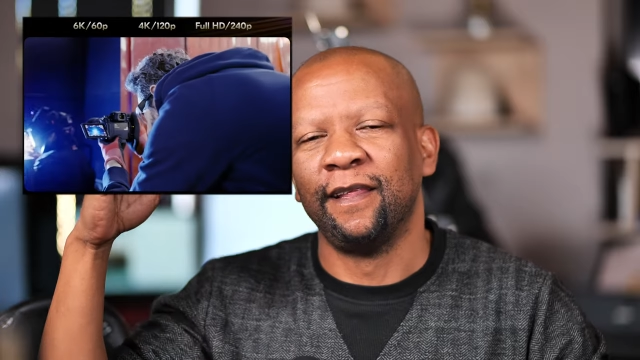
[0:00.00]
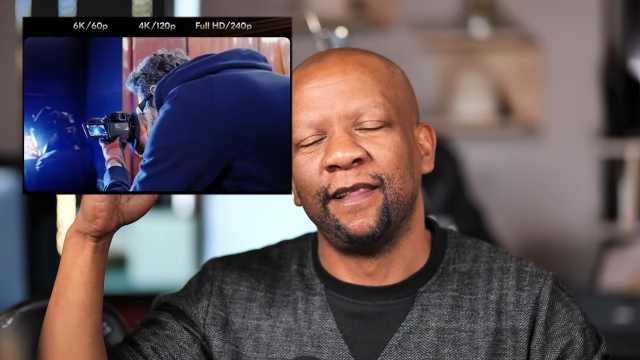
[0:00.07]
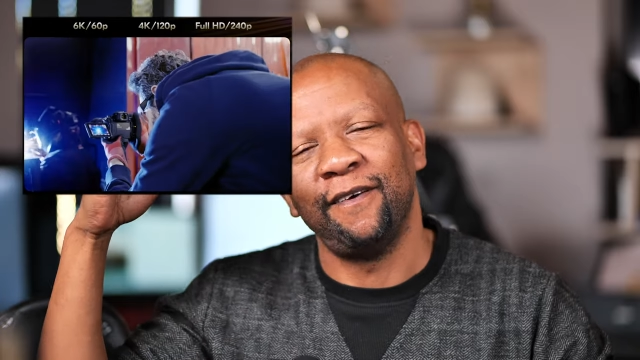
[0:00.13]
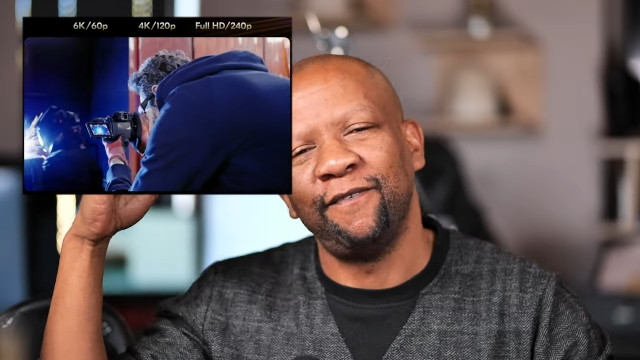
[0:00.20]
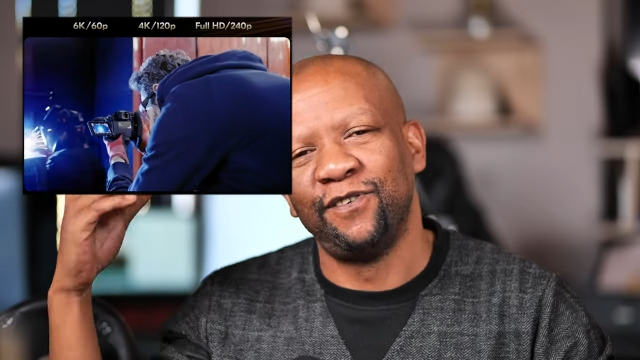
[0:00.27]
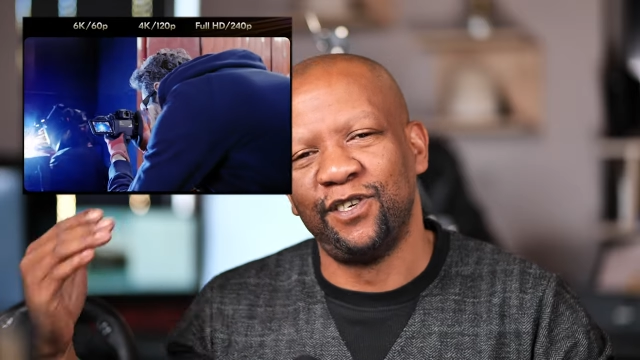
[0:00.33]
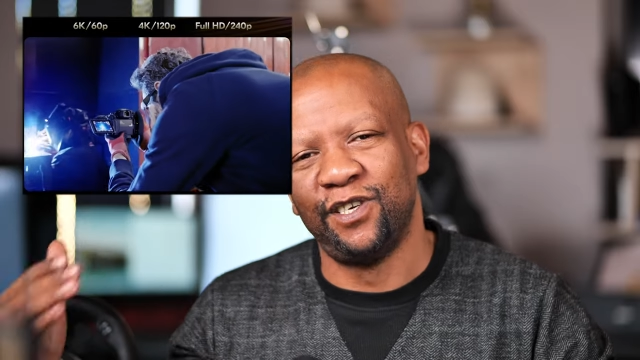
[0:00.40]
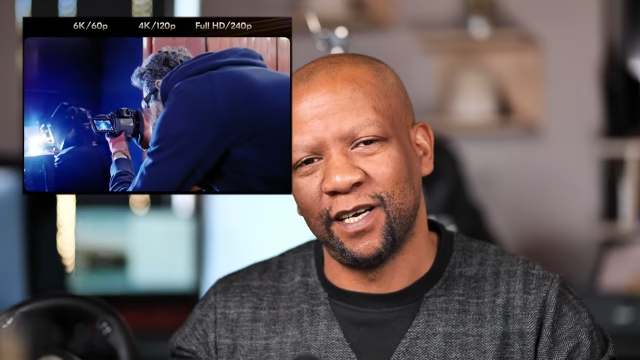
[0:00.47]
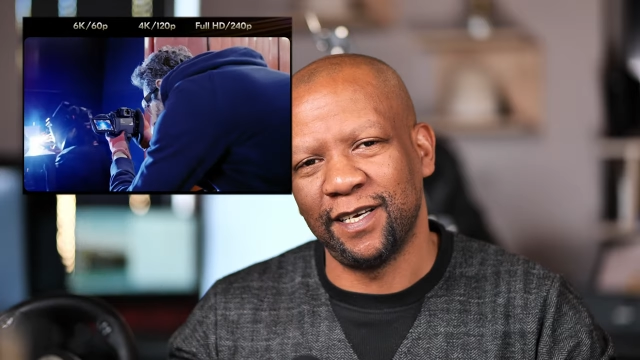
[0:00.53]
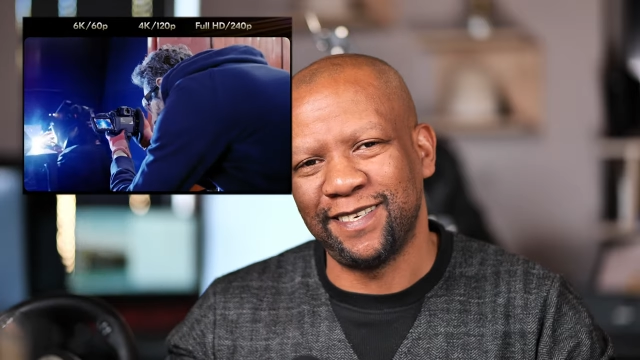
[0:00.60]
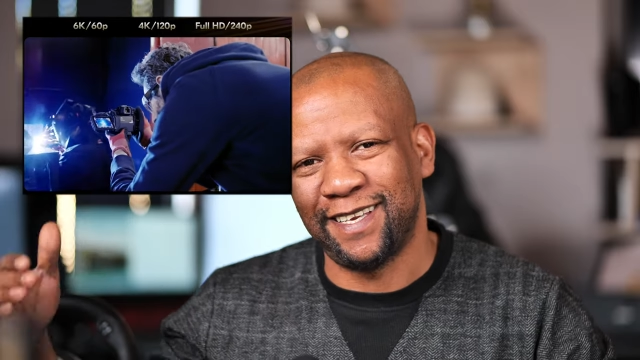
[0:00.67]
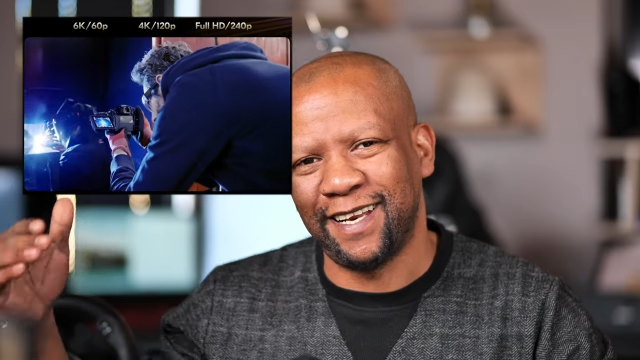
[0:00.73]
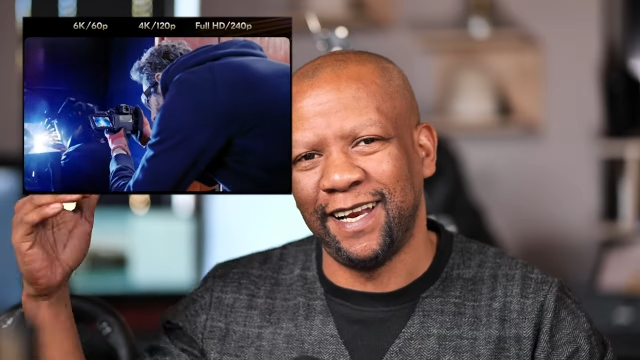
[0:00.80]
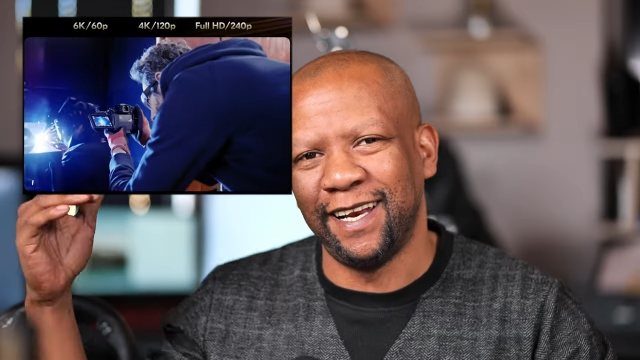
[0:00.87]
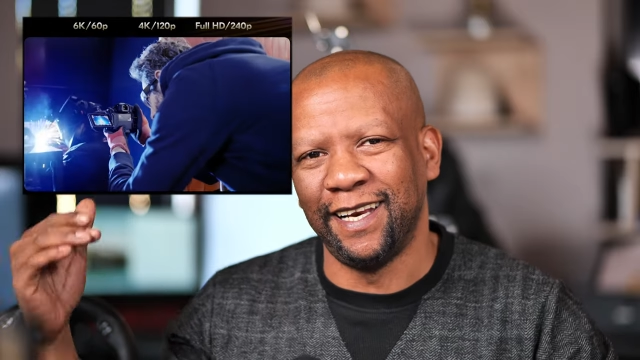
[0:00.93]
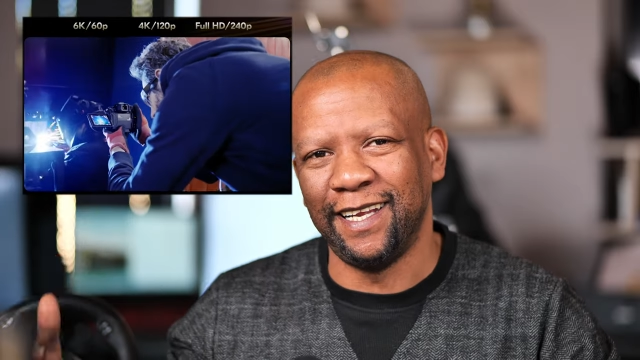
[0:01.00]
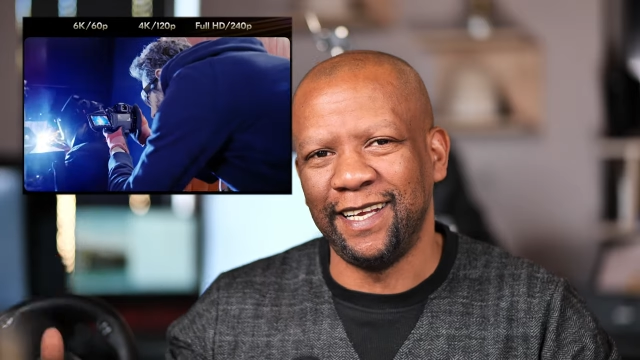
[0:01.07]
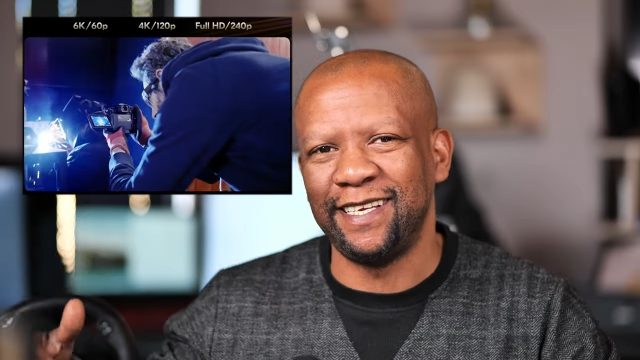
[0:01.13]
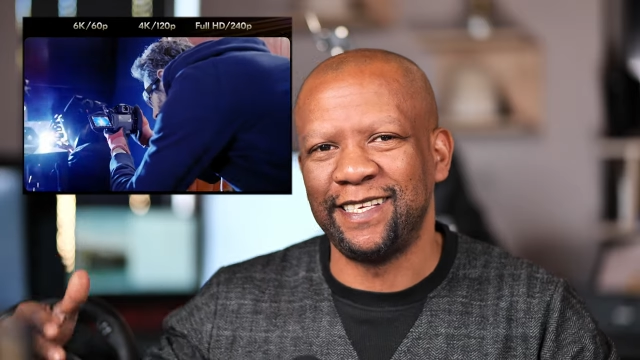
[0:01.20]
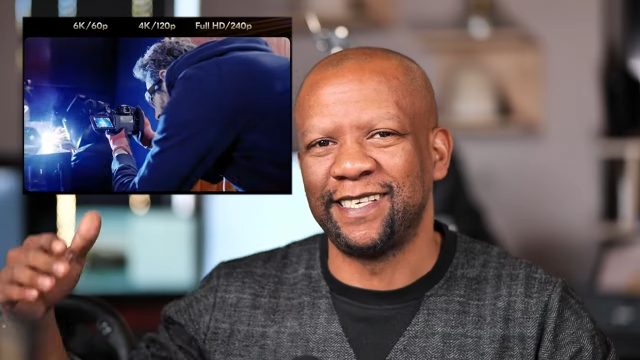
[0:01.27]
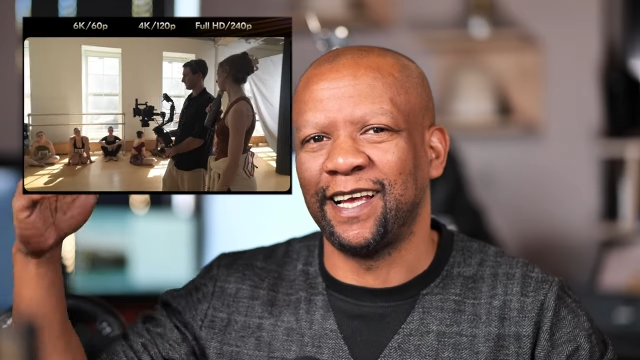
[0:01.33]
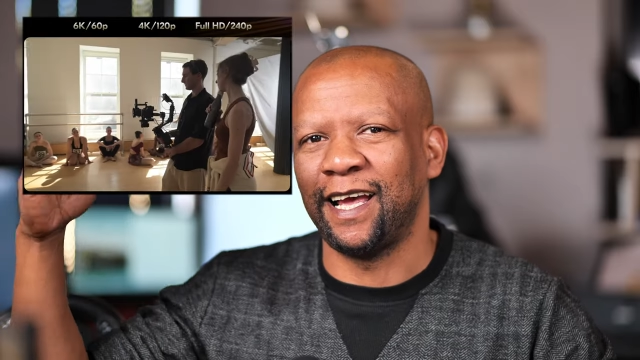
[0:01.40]
they've just
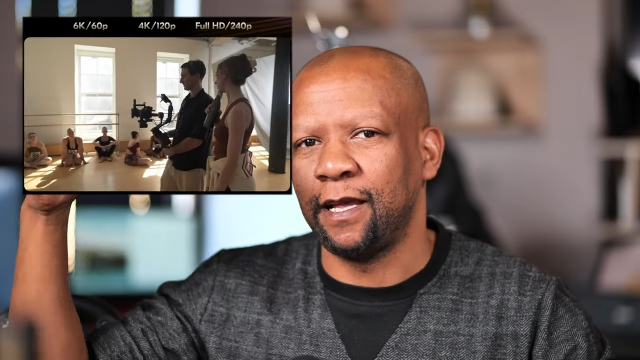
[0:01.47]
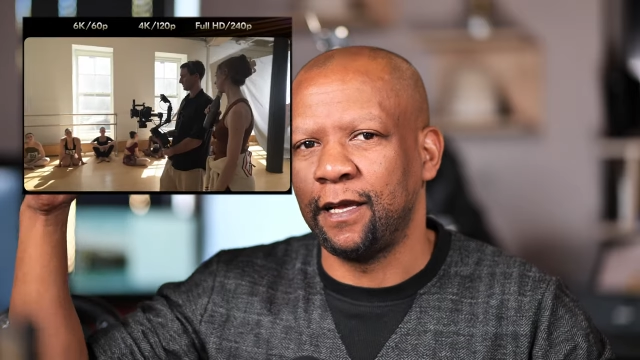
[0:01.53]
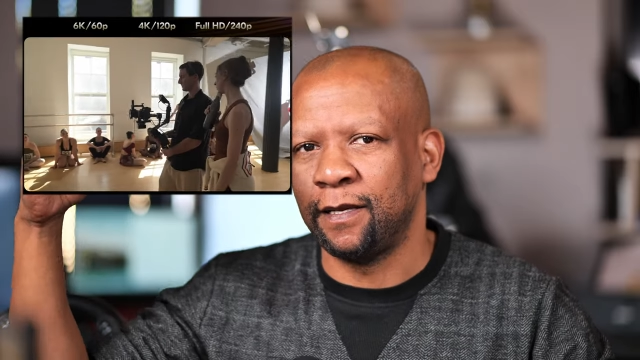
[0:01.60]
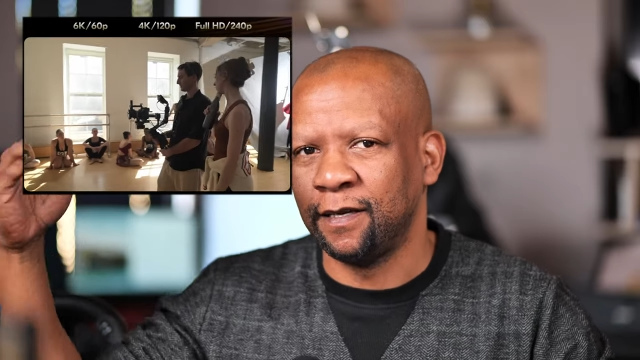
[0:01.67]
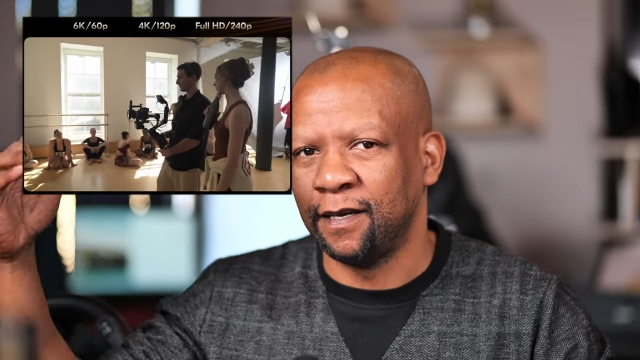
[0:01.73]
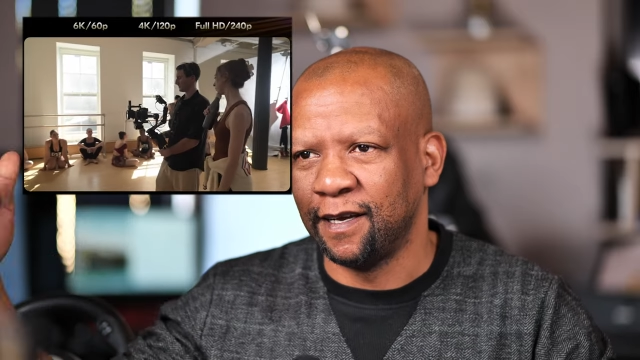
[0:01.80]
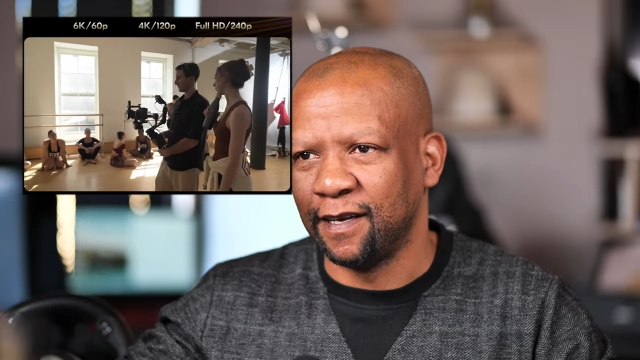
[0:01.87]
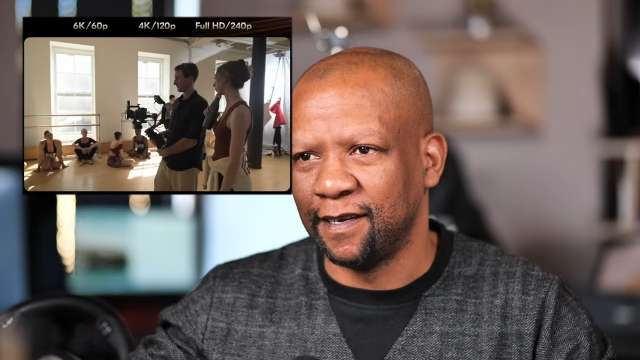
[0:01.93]
released a